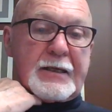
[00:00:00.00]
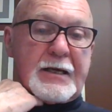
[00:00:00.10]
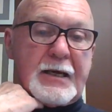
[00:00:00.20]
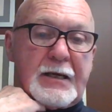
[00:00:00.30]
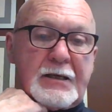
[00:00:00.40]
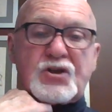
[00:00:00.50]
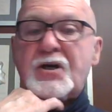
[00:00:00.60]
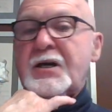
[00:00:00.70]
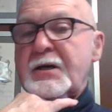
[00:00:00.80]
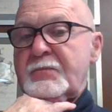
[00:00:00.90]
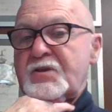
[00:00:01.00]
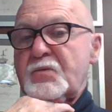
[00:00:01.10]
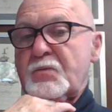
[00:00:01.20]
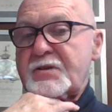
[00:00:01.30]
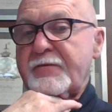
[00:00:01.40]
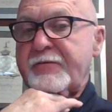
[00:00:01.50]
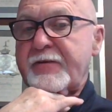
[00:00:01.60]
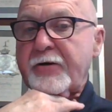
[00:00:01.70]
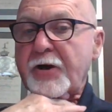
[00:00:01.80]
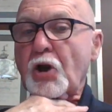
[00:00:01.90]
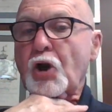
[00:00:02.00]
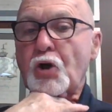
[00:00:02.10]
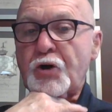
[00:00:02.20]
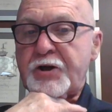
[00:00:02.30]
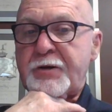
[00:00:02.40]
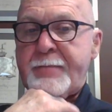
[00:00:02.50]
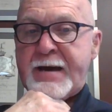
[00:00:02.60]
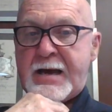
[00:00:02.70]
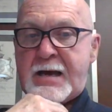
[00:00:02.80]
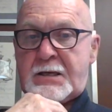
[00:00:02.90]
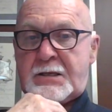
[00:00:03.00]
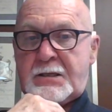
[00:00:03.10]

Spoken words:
King James was a very learned man.